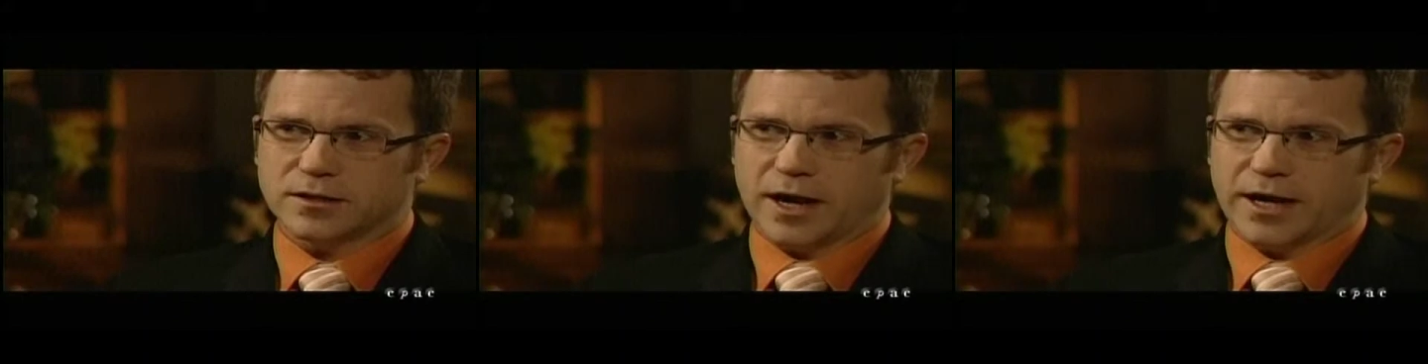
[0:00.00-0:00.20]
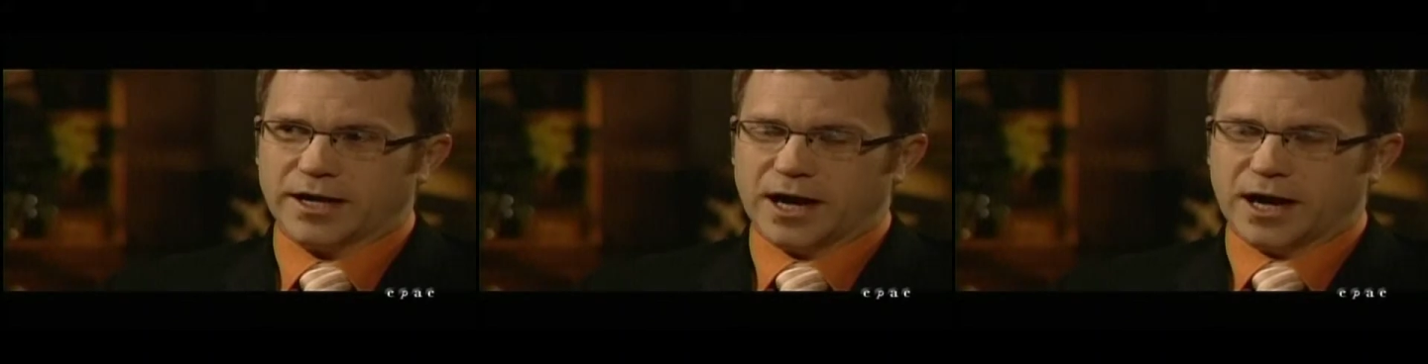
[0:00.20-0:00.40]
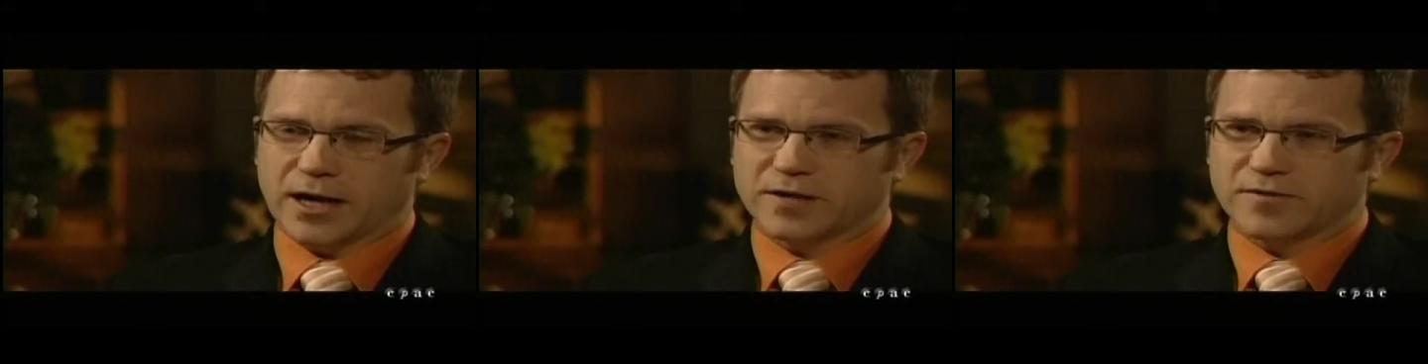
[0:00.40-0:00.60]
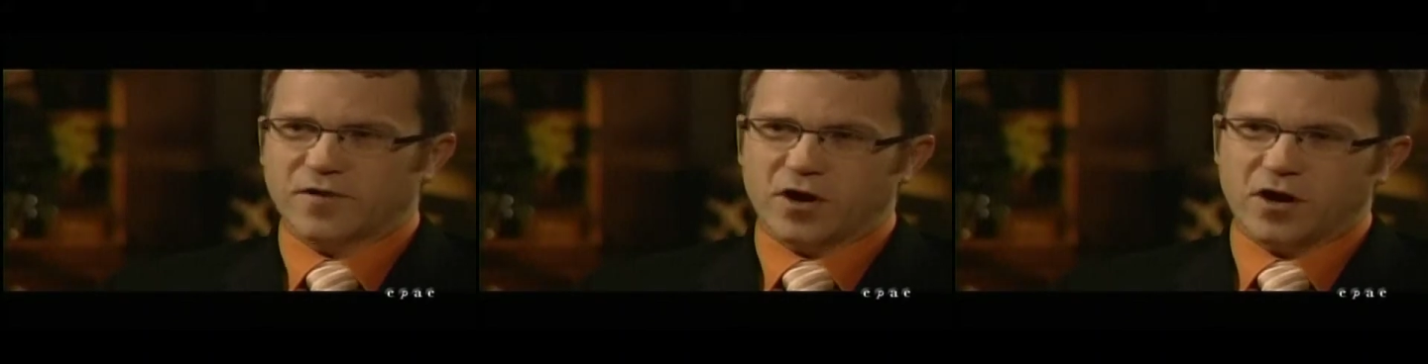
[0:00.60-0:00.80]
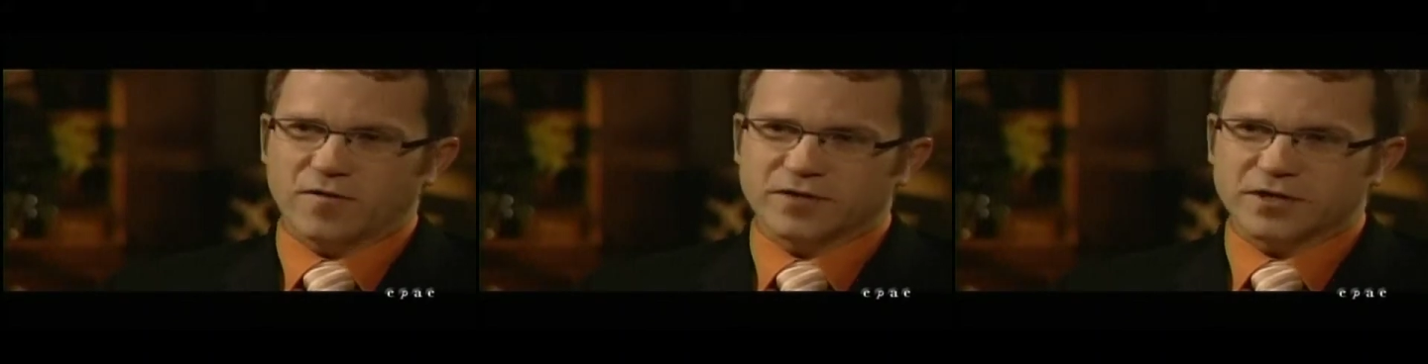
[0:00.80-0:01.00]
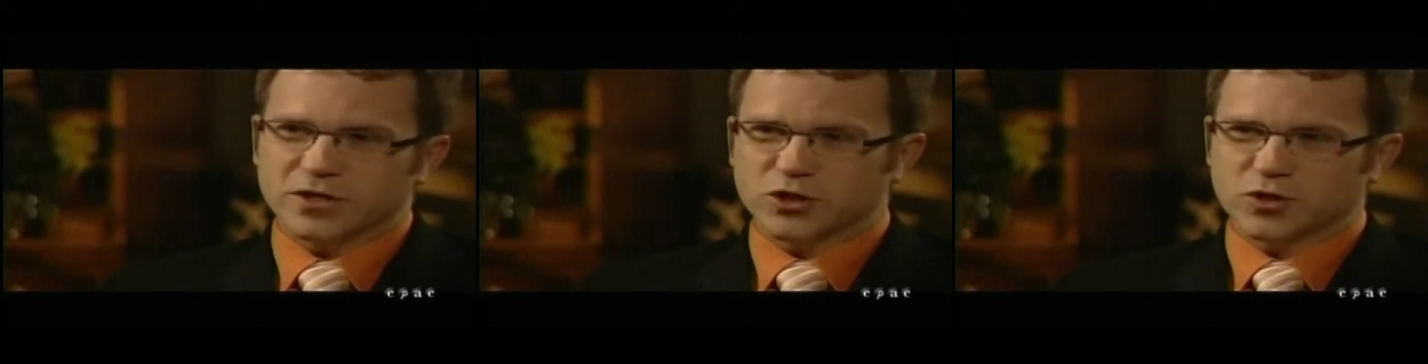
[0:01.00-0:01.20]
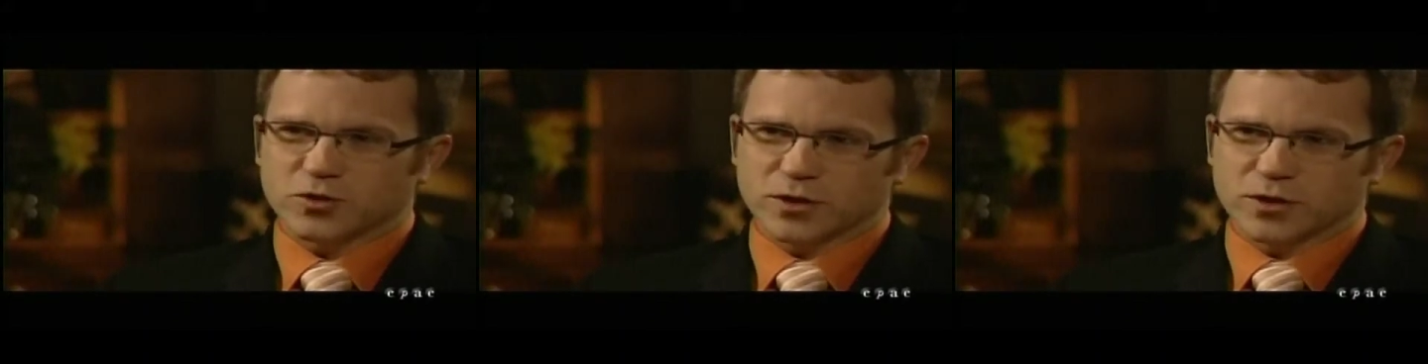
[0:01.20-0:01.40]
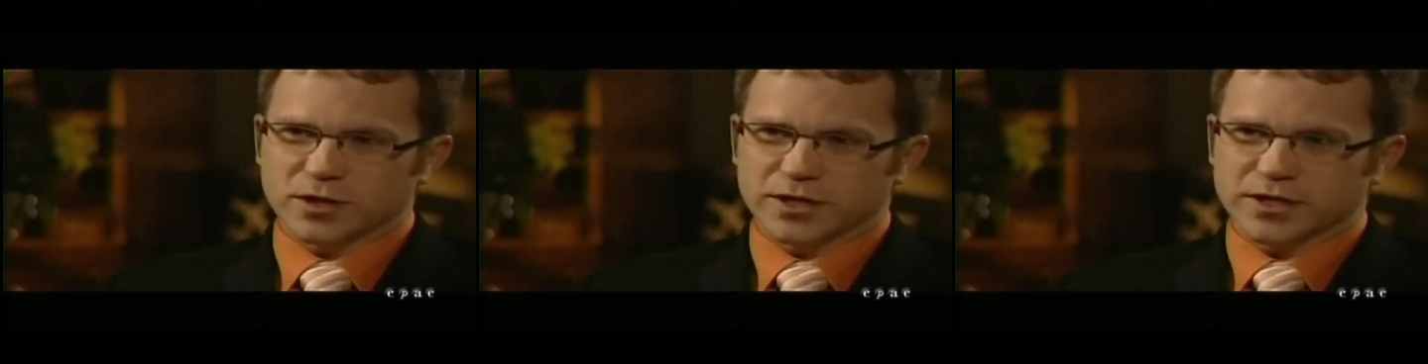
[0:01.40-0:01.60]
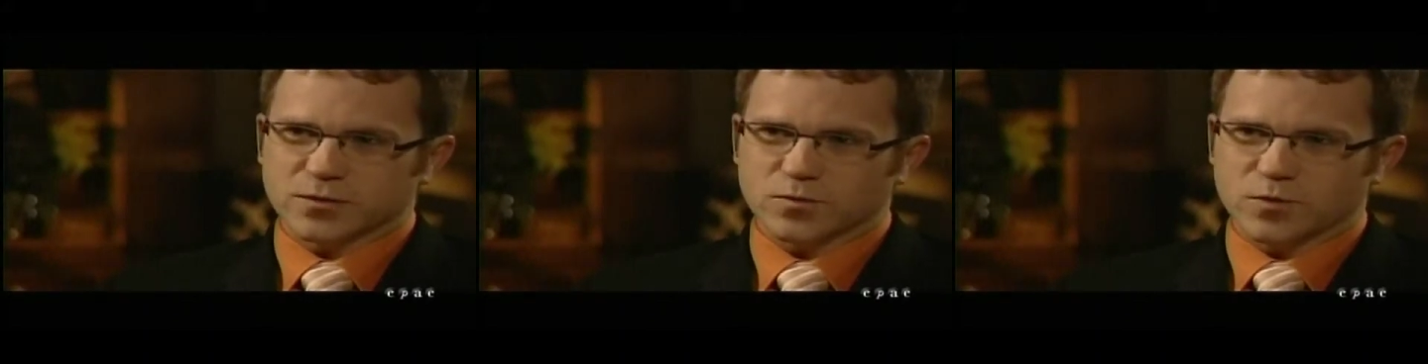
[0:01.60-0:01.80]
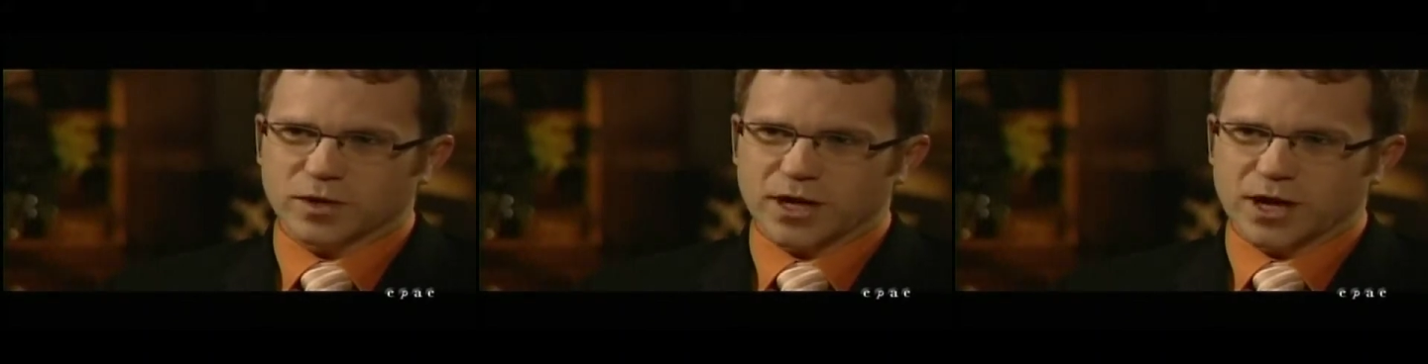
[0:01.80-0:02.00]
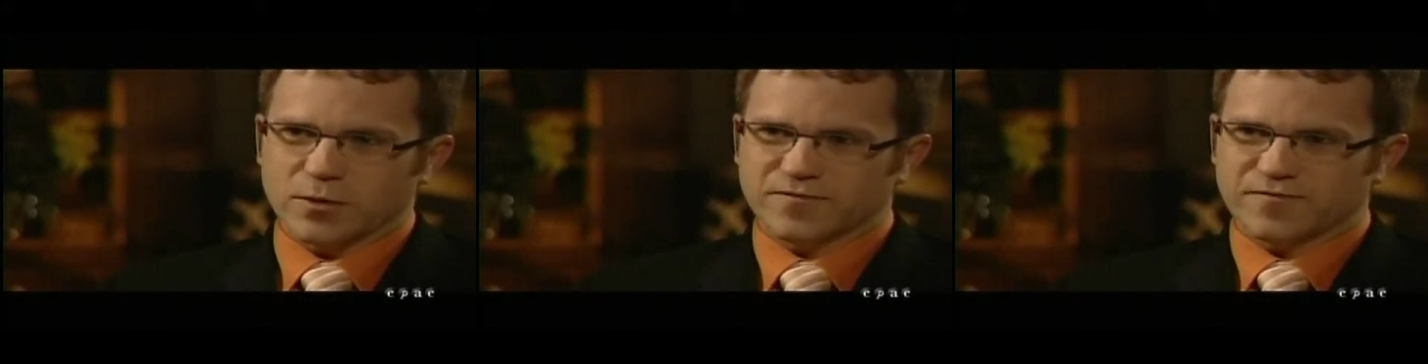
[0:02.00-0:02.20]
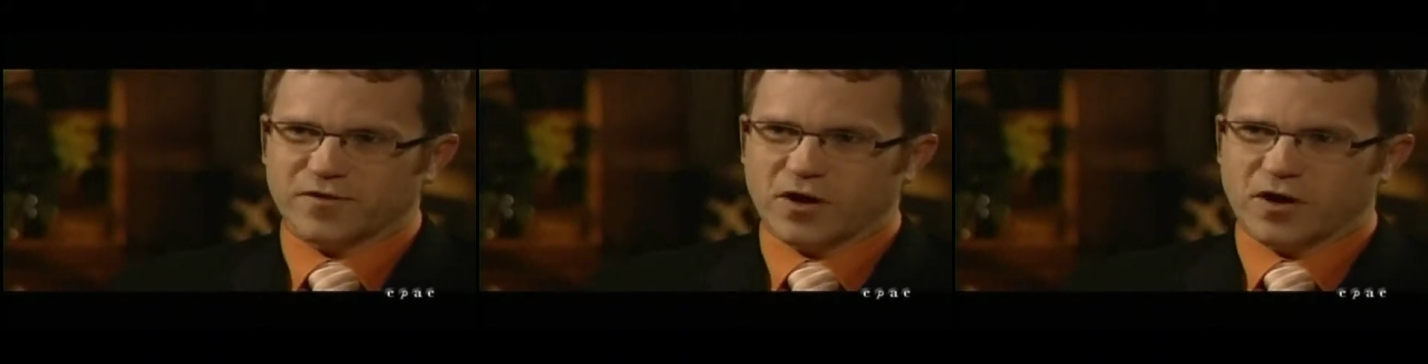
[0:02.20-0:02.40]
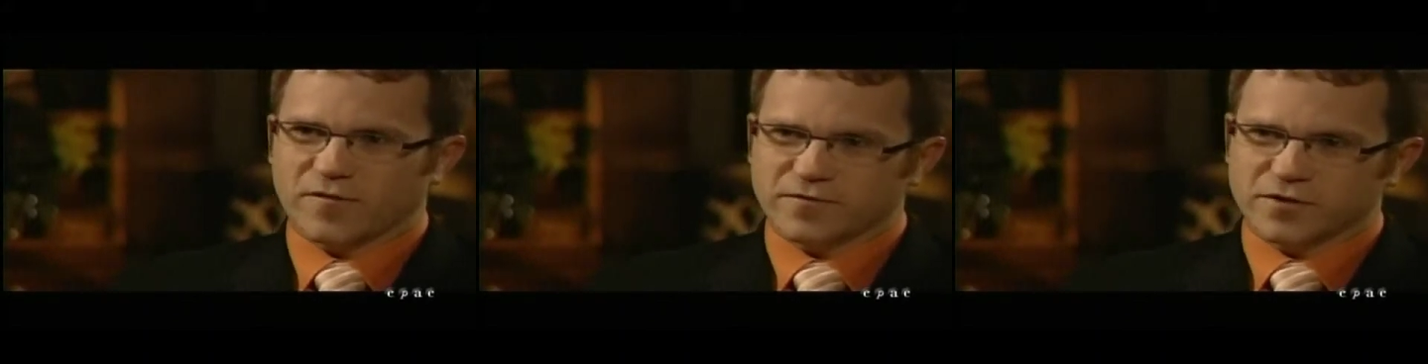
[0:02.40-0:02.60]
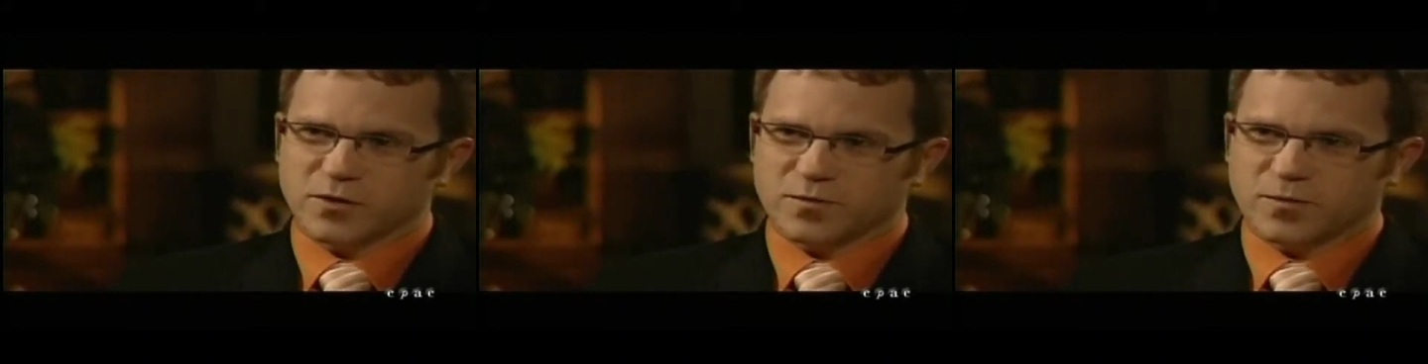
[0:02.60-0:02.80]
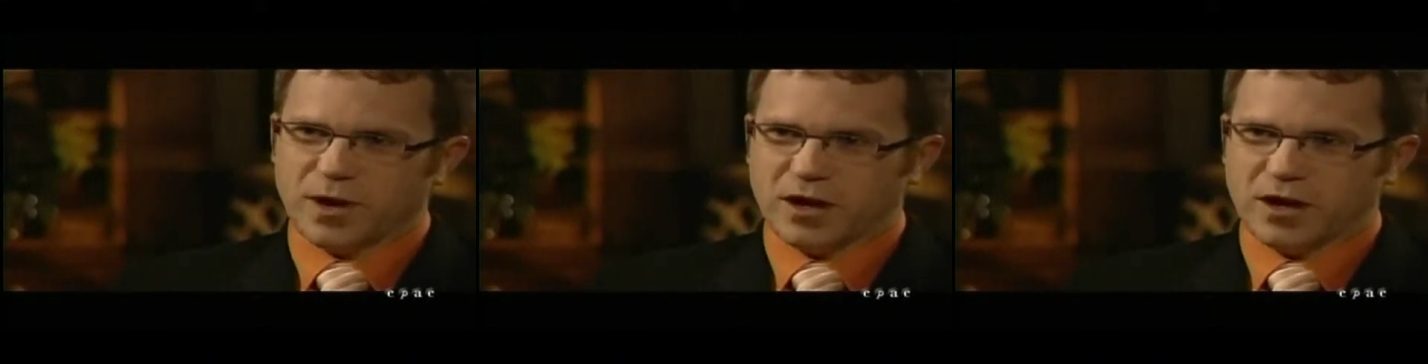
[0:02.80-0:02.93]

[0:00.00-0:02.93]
I got involved in journalism when I was involved in youth